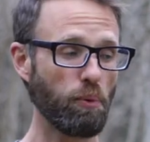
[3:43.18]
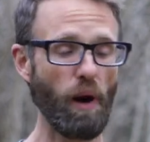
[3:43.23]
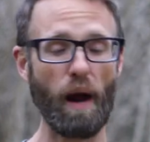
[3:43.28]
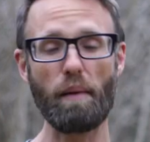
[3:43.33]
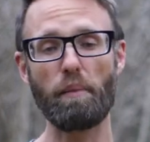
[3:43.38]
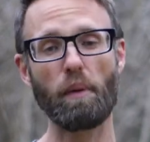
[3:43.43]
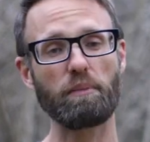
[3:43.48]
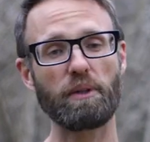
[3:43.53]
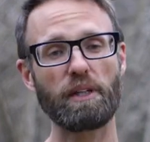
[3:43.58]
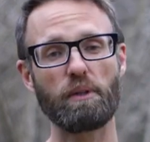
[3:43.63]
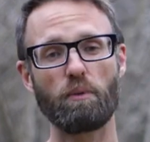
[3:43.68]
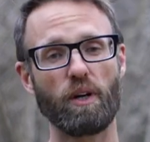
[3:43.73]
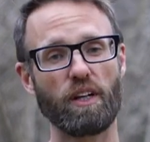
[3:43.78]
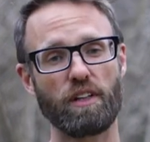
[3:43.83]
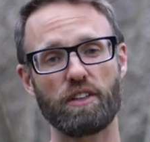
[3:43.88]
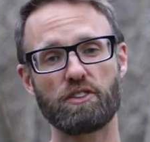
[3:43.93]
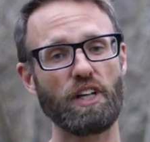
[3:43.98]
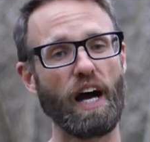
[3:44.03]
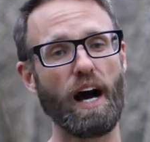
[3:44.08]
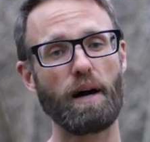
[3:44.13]
probably
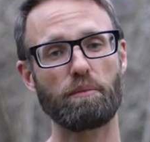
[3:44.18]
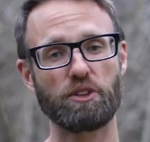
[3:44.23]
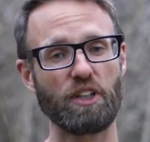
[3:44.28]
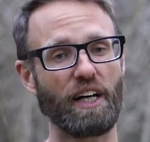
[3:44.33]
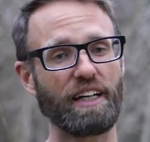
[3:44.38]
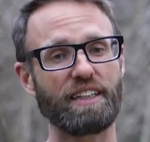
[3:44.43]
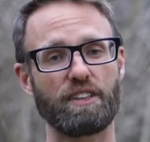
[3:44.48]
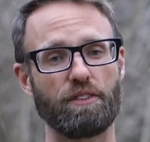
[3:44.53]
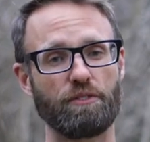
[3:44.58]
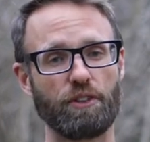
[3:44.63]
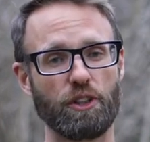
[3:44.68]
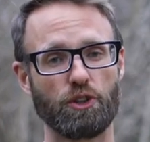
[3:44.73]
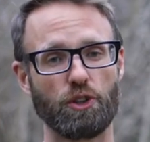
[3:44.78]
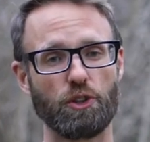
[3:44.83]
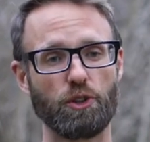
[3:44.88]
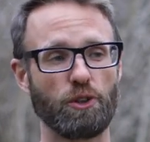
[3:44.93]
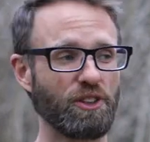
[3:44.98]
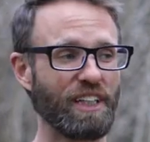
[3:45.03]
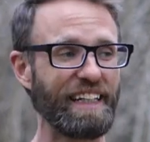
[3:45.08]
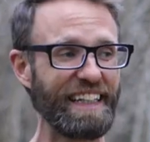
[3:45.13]
one of the top scientific
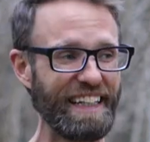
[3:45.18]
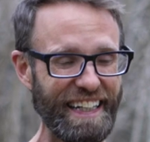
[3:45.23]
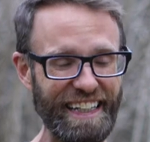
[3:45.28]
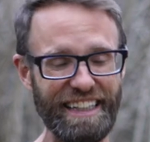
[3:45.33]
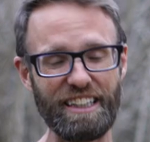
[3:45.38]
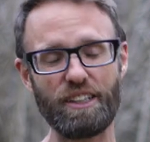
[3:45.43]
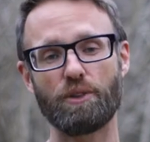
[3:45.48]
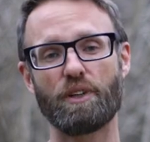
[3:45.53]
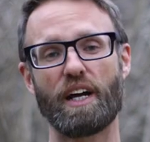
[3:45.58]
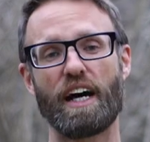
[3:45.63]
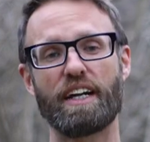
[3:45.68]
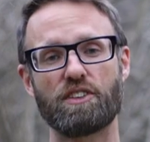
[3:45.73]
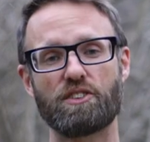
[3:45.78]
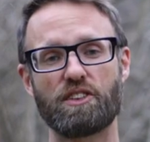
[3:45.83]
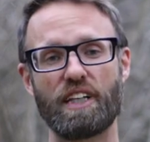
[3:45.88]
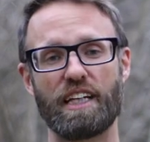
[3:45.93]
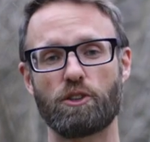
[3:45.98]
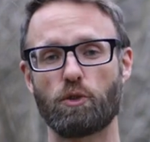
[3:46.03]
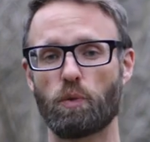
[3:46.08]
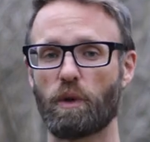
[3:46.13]
journals in the United
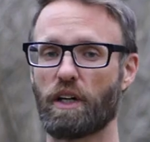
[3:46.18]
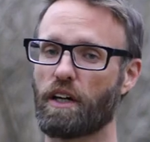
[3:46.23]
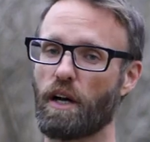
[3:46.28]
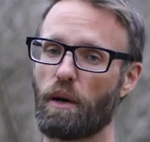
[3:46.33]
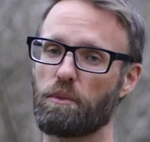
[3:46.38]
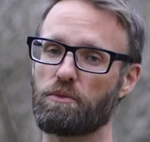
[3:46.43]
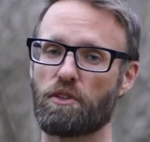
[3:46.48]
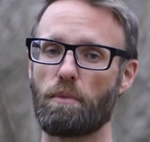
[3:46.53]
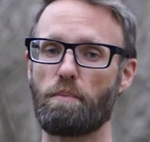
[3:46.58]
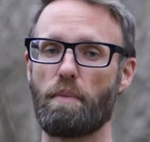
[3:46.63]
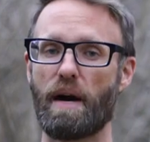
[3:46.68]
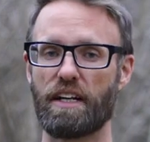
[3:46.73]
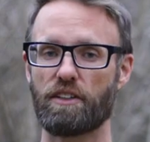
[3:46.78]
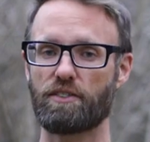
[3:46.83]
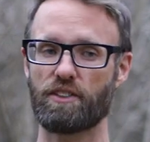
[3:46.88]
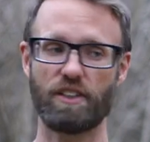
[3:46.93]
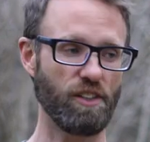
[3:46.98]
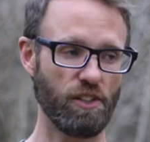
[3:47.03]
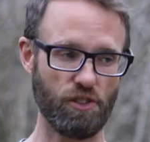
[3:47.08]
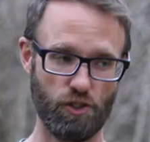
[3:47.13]
States when it comes to
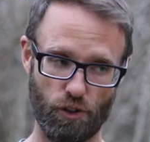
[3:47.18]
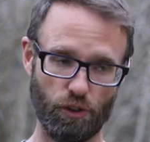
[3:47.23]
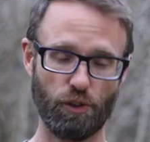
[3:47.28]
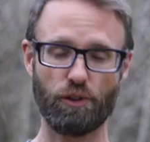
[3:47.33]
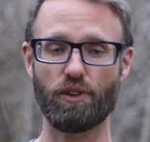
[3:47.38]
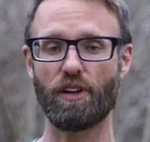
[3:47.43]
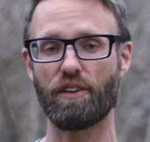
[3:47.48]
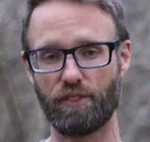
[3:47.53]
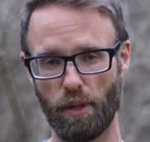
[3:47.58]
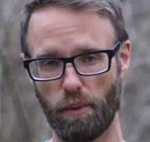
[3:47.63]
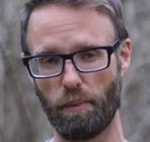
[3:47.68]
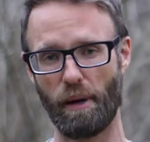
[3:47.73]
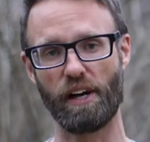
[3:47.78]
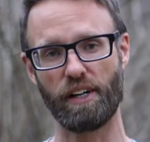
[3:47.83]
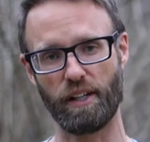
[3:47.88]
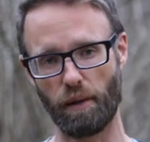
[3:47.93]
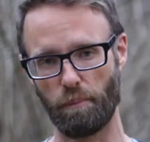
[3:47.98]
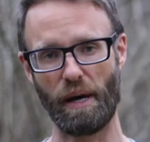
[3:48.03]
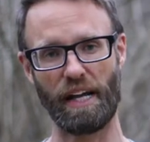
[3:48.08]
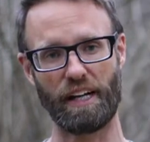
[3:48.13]
medicine, the Journal of the
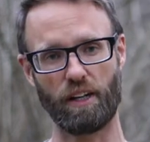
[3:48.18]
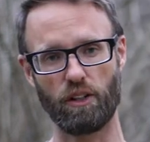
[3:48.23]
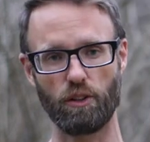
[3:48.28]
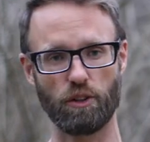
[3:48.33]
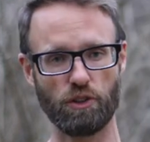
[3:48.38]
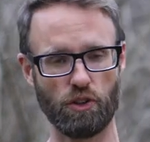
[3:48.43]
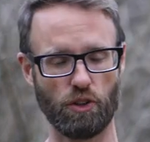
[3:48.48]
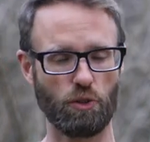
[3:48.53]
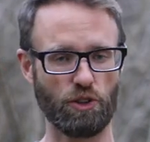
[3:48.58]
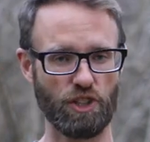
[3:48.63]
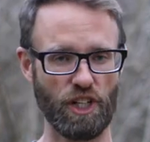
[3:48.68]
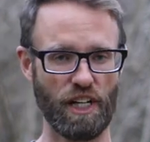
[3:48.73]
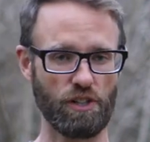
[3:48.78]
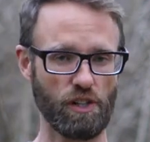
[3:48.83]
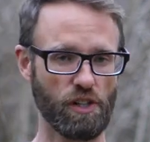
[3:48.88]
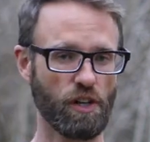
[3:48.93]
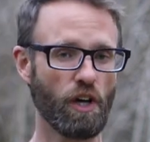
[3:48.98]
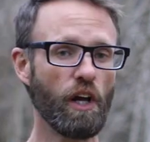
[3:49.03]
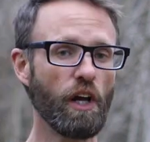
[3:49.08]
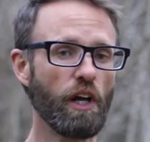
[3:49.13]
American Medical
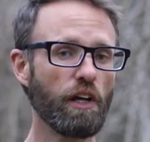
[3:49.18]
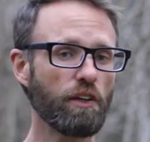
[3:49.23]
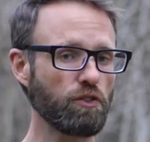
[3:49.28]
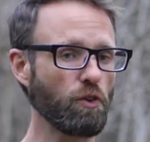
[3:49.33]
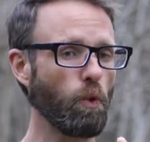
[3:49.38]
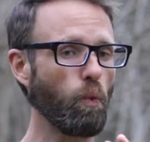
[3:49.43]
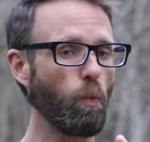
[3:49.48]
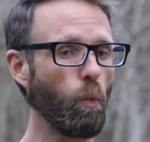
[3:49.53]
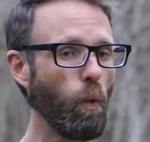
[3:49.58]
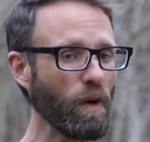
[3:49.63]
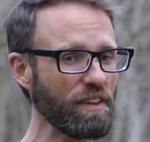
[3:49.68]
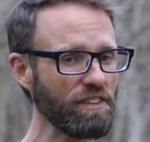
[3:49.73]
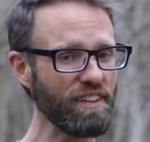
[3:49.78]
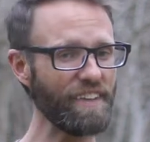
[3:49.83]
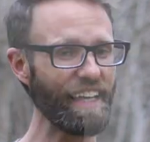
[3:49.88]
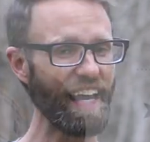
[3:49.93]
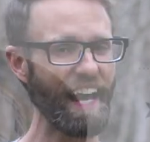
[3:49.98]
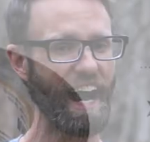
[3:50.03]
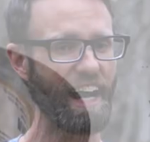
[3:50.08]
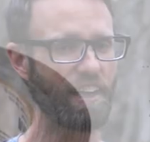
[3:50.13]
Association. So what did they